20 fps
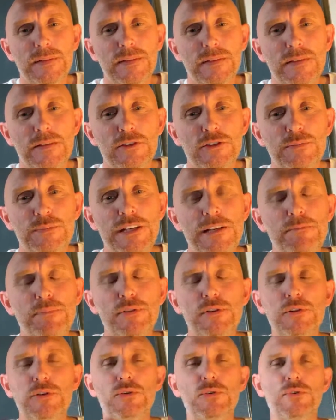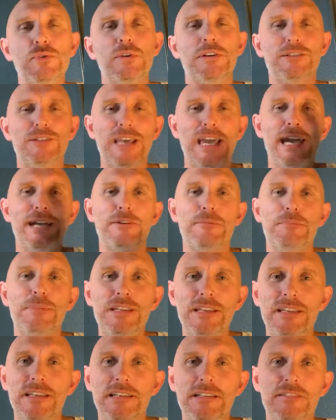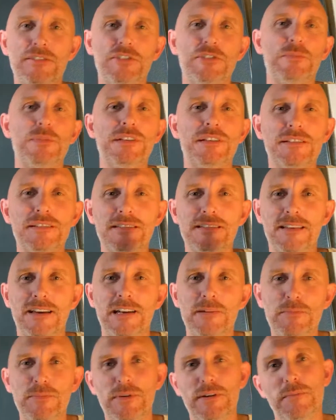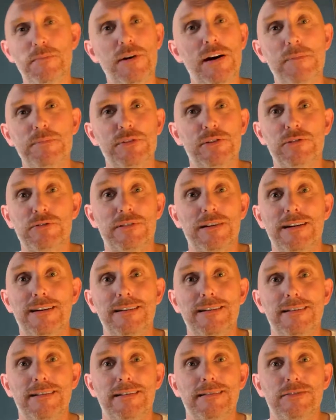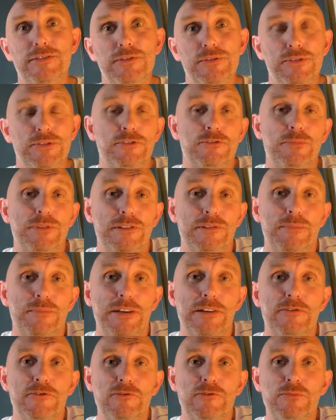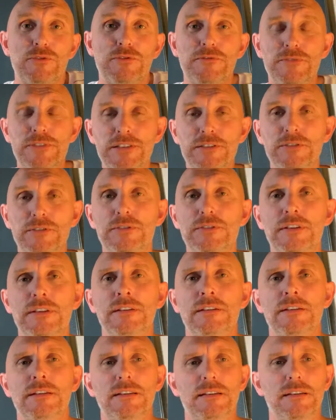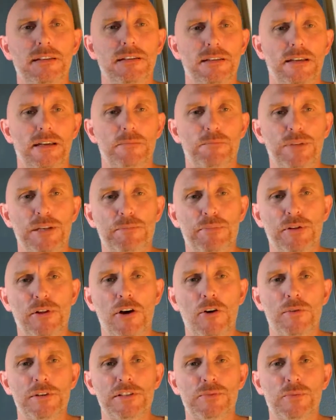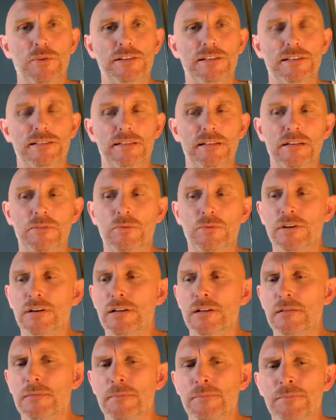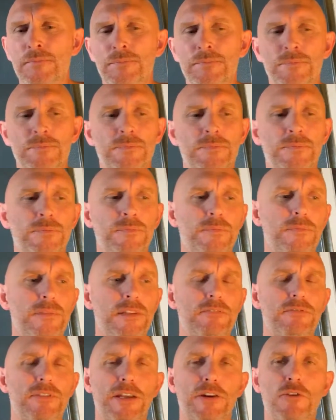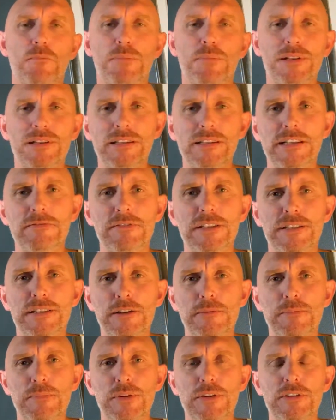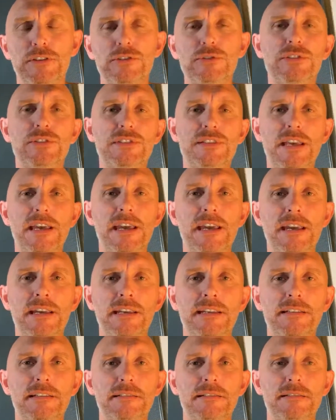there's people who attack me just because I'm a popular guy on YouTube in the paranormal field. And people always want to say, well, if they don't believe in something you say,